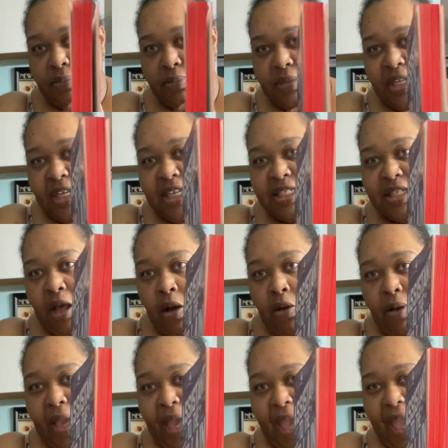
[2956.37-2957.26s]
is
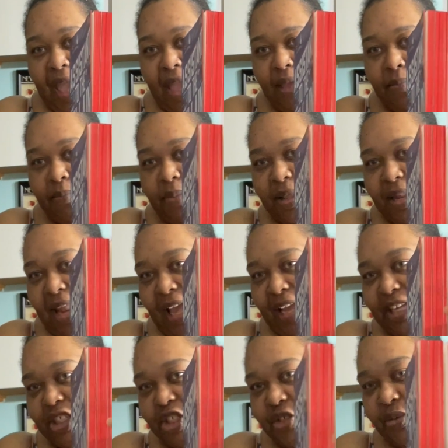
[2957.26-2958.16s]
okay, but
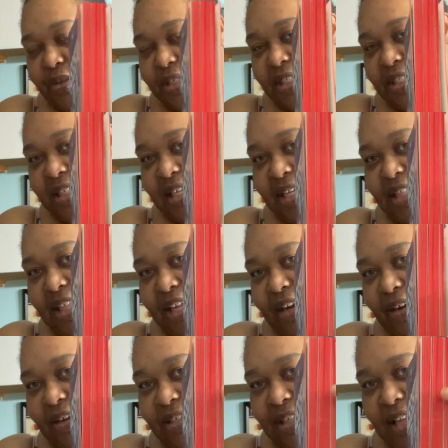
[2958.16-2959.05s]
like as you can see,
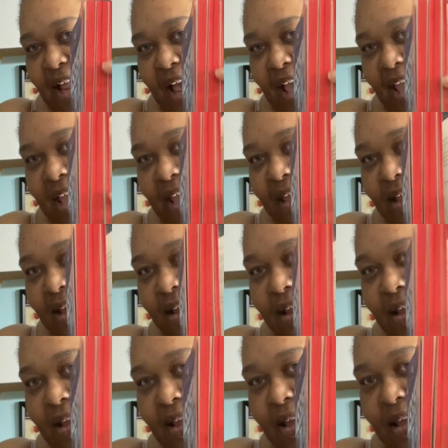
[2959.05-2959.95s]
there's like
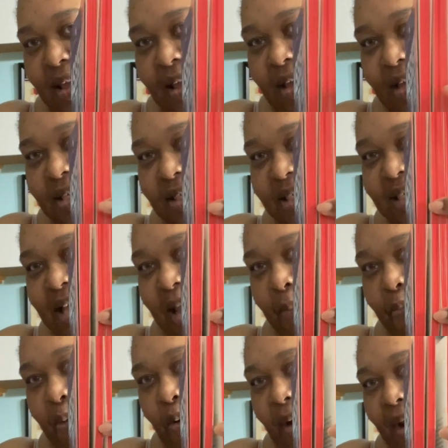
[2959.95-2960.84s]

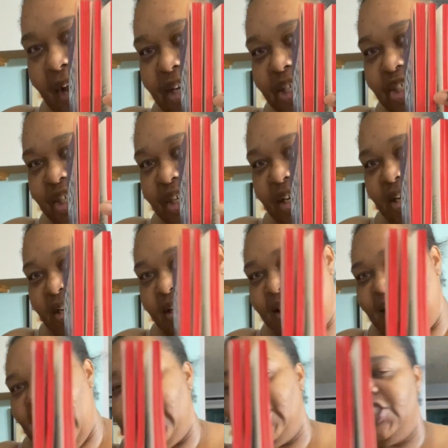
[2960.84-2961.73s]
separation.
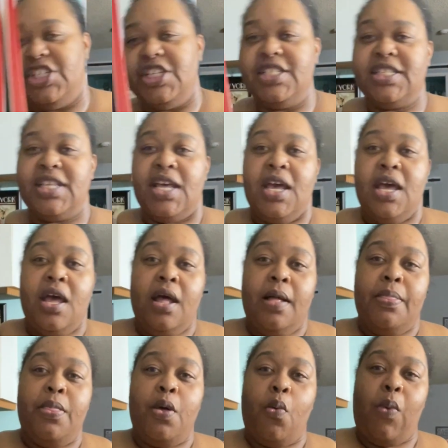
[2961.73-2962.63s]
That's just
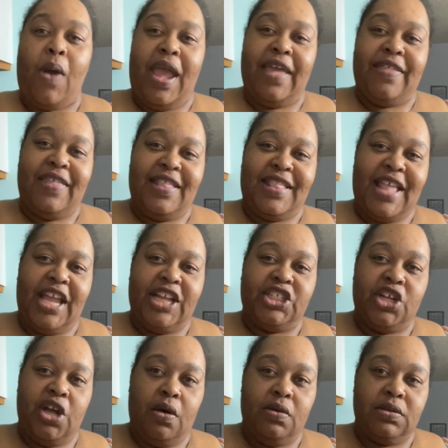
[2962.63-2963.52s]
the way that they
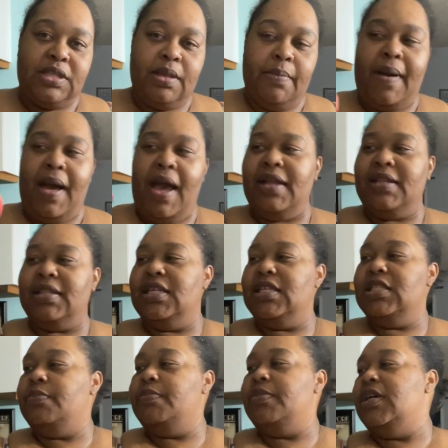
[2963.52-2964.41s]
chose to bind
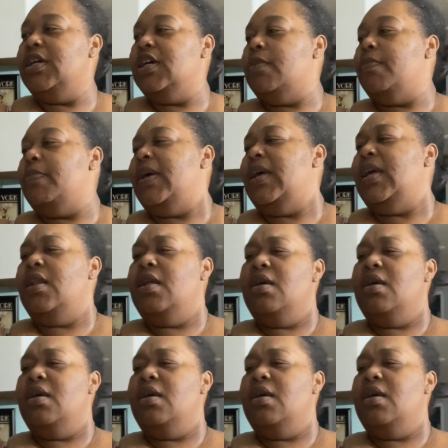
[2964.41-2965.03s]
this book. But